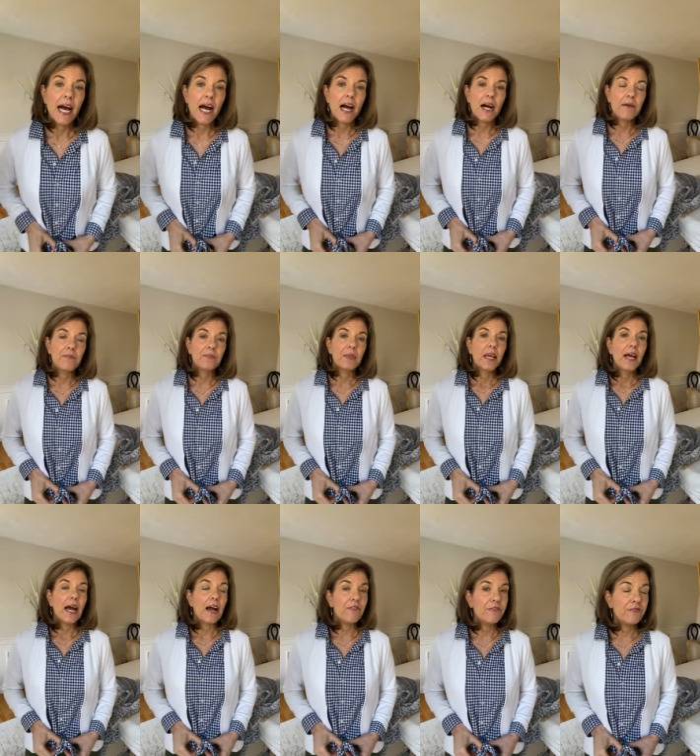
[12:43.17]
um,
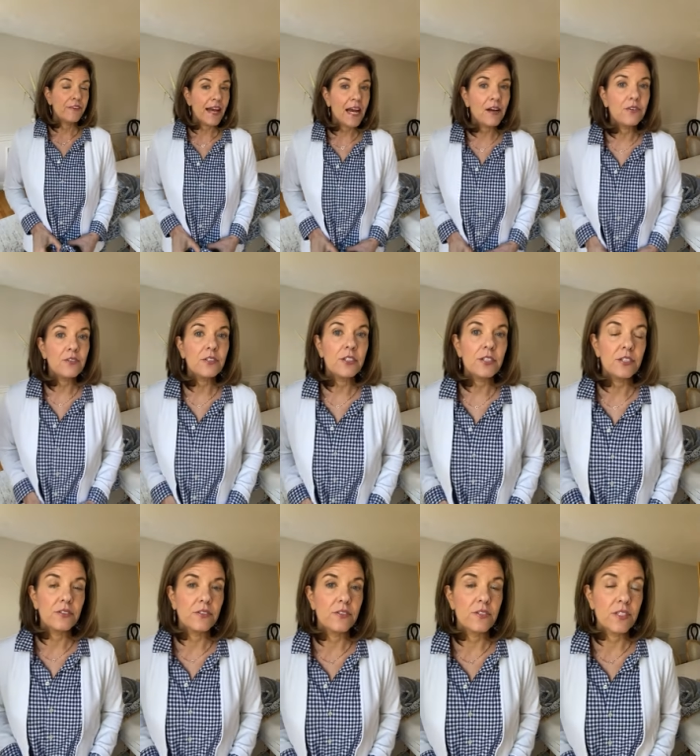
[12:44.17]
I've found
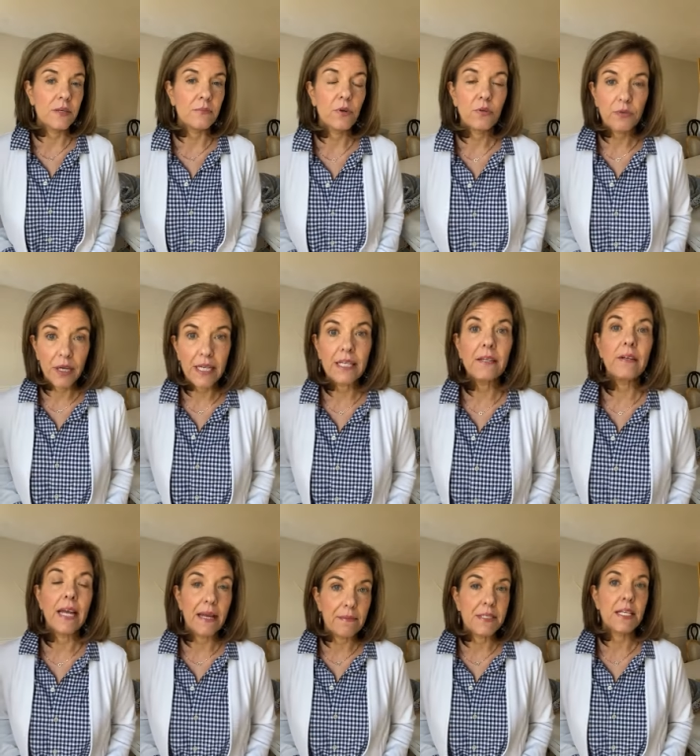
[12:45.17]
some great
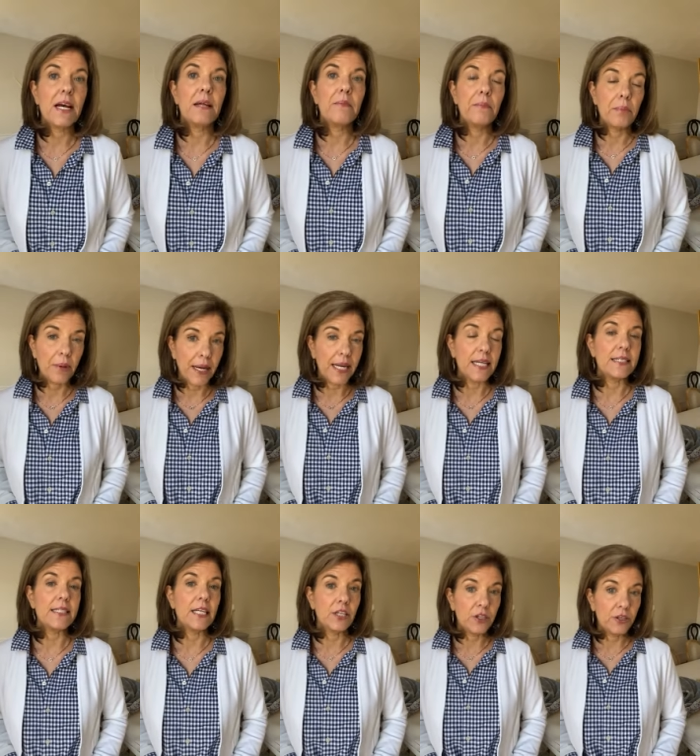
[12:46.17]
Amazon
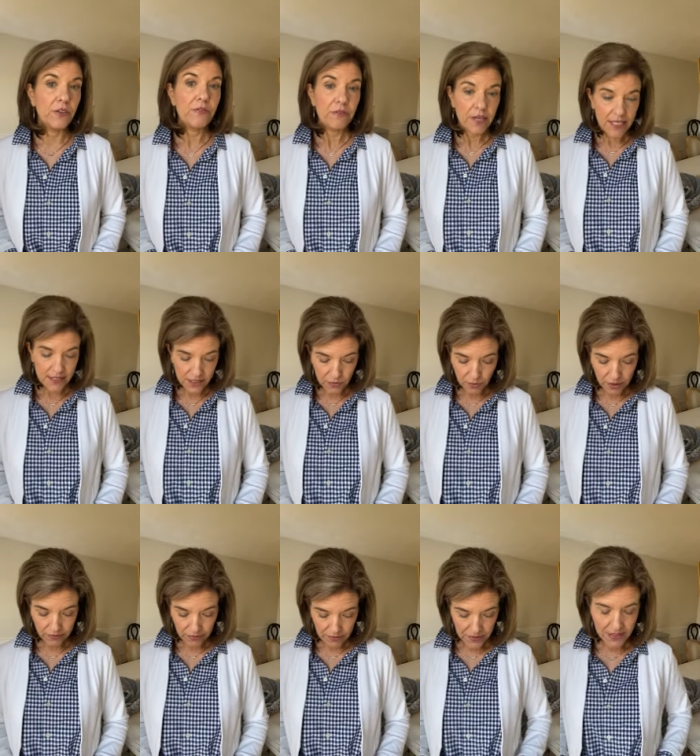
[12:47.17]
brands and Goodthreads is one
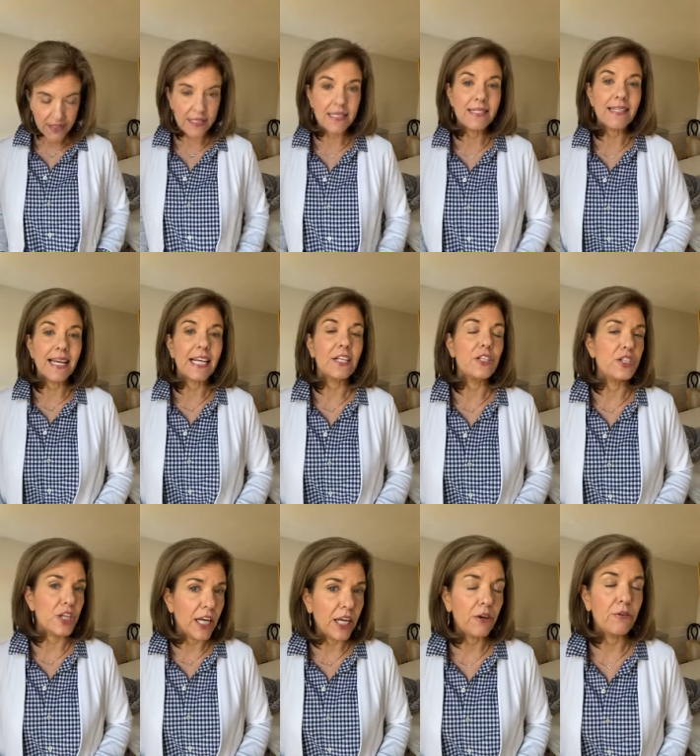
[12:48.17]
of them. This is like
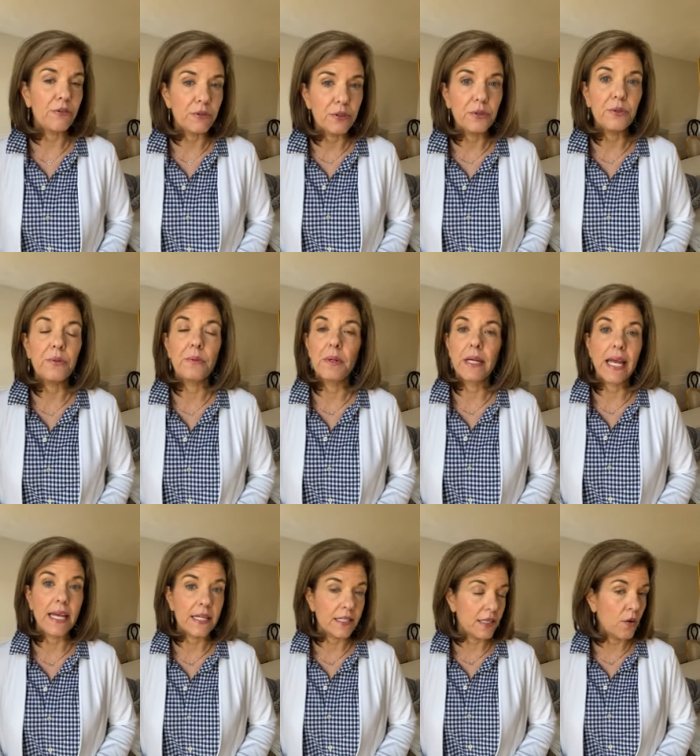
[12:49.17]
J. Crew
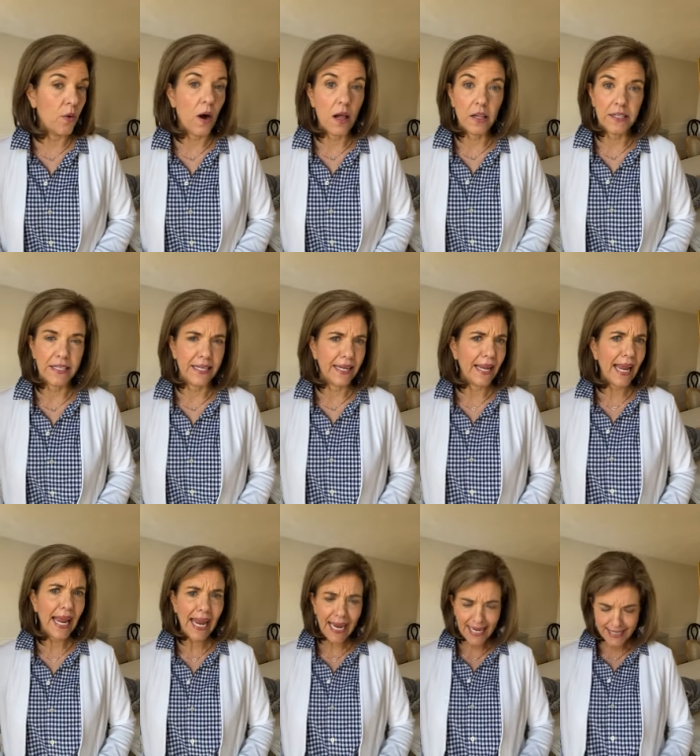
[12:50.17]
quality,
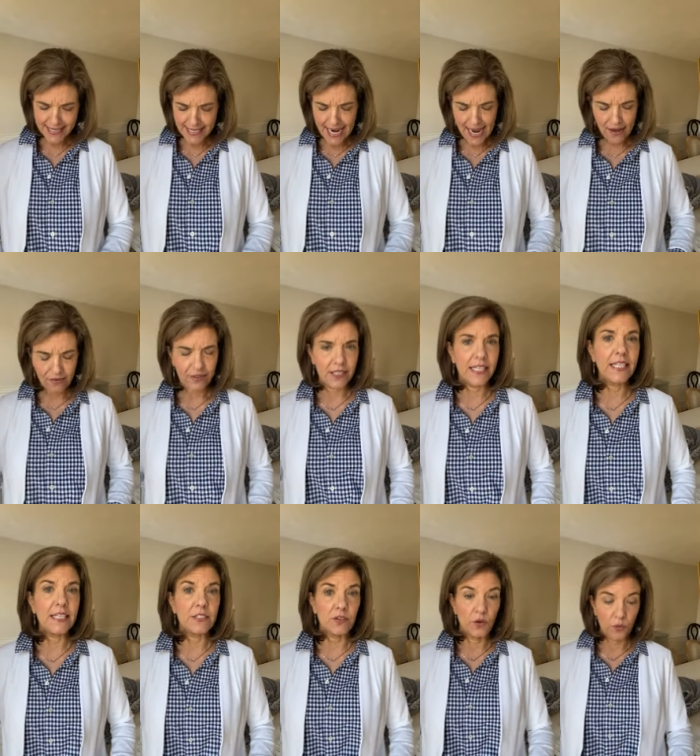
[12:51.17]
hands down. It
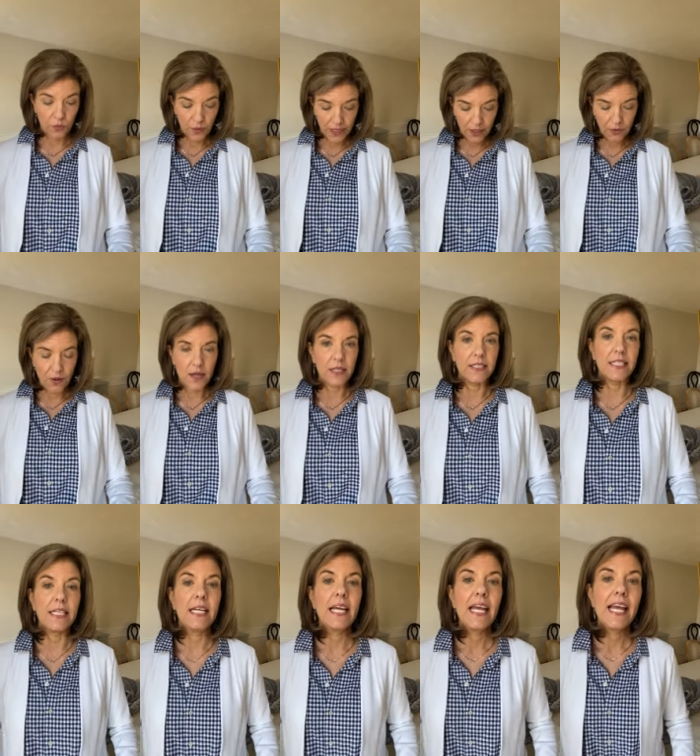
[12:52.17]
is great quality.